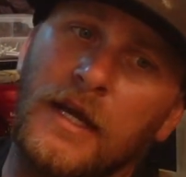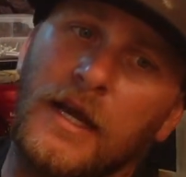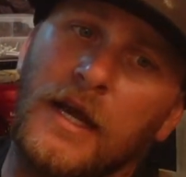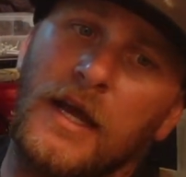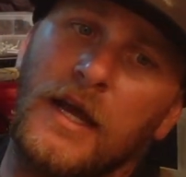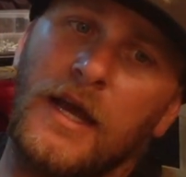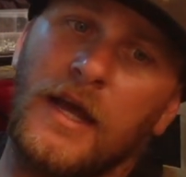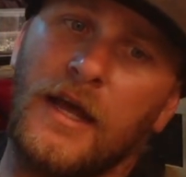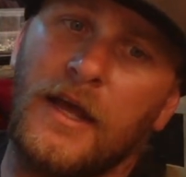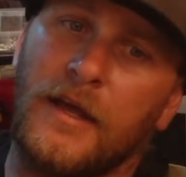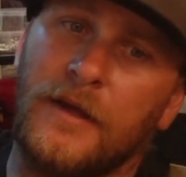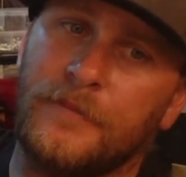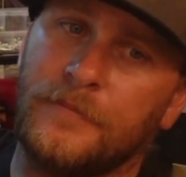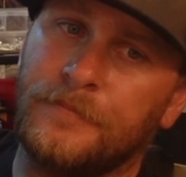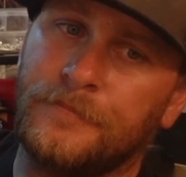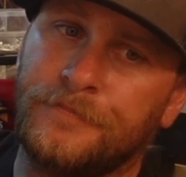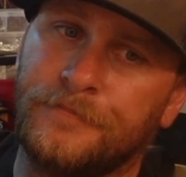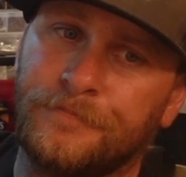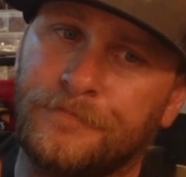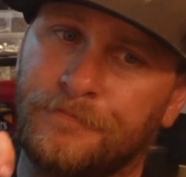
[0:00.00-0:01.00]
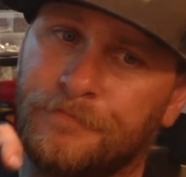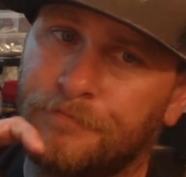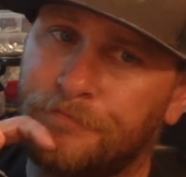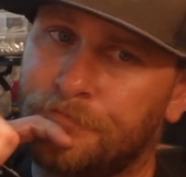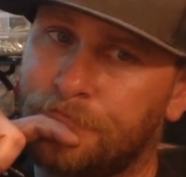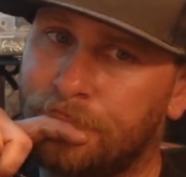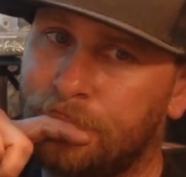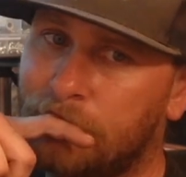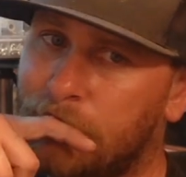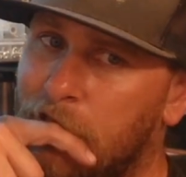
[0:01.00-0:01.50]

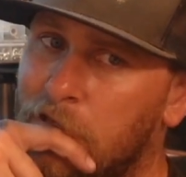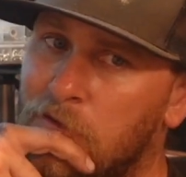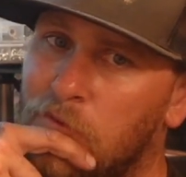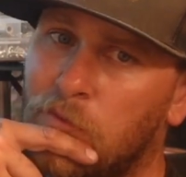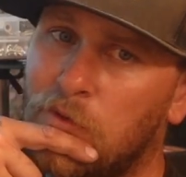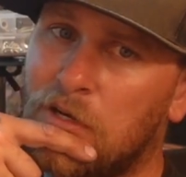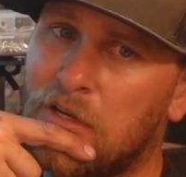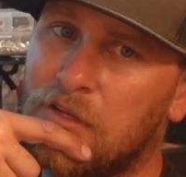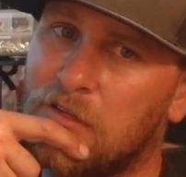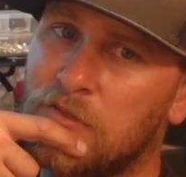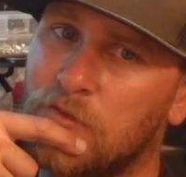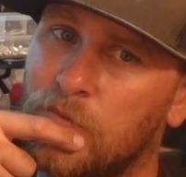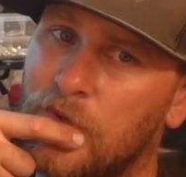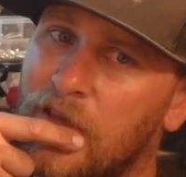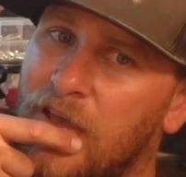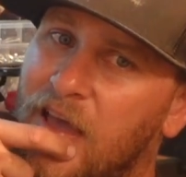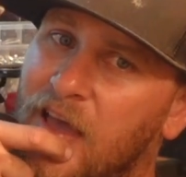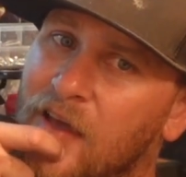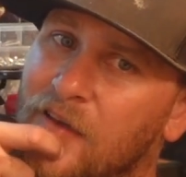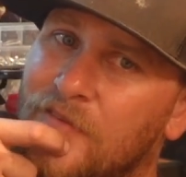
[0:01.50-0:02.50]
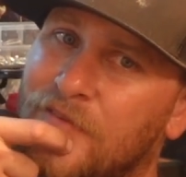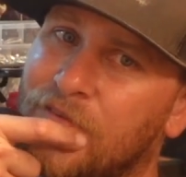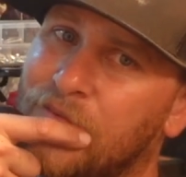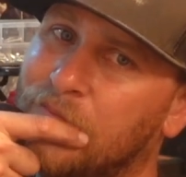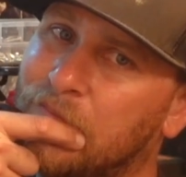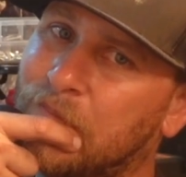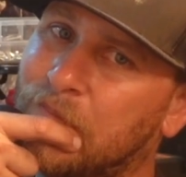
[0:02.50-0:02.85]
What else do we have?